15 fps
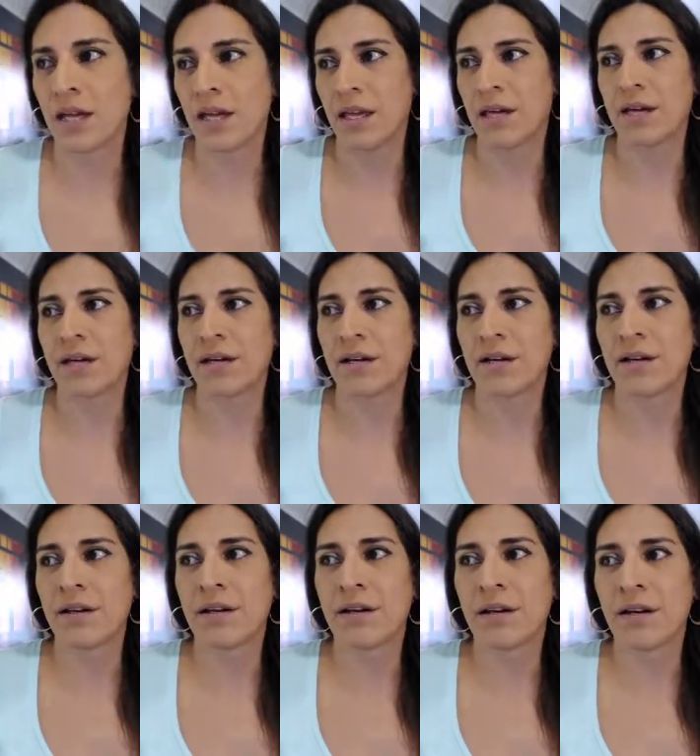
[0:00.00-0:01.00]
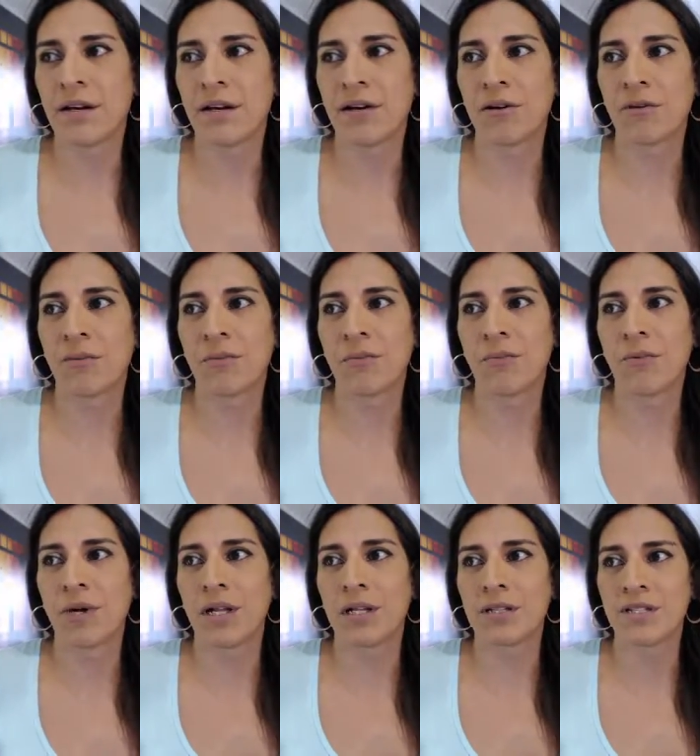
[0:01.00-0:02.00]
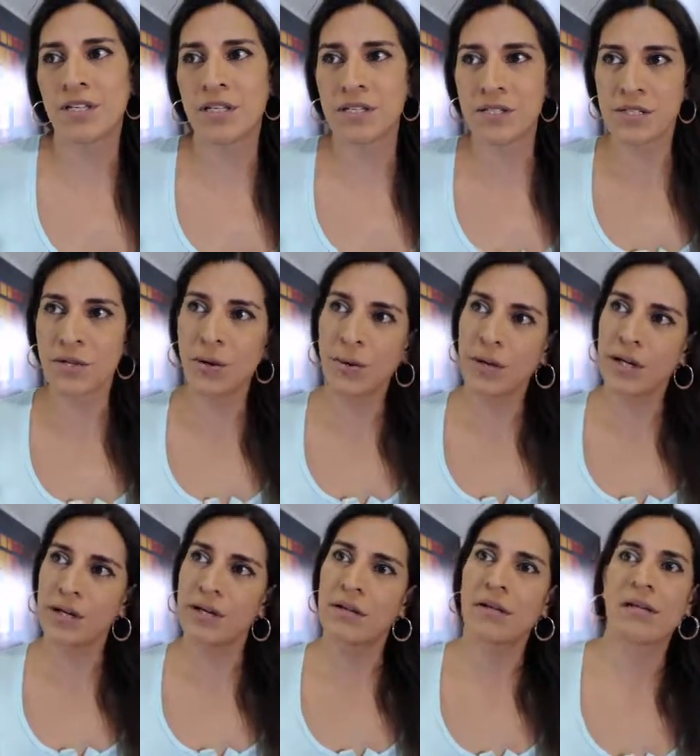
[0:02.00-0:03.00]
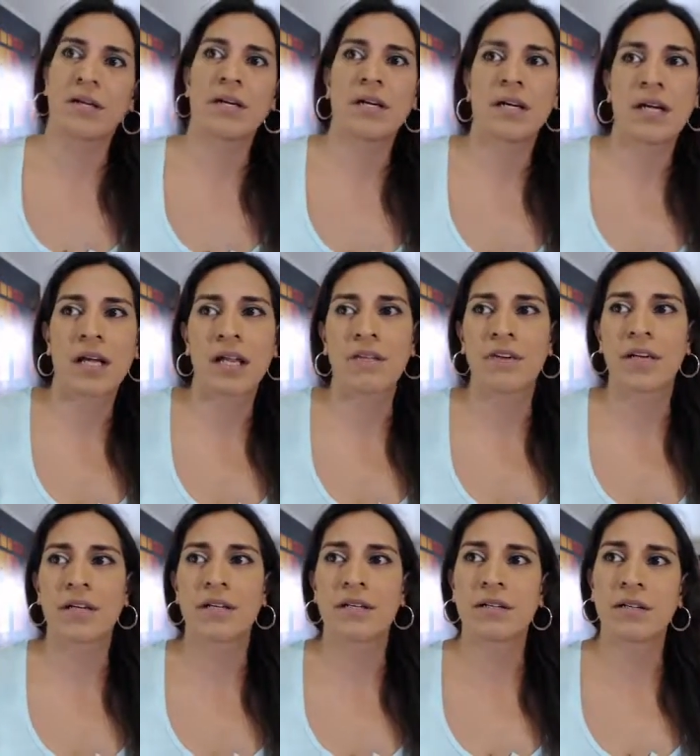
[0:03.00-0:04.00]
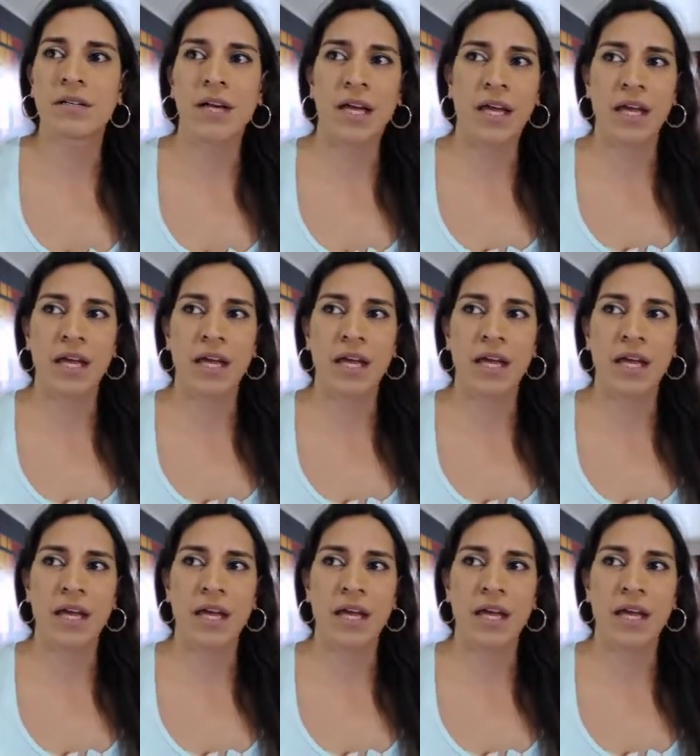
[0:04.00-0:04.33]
and uh, while she's going in an elevator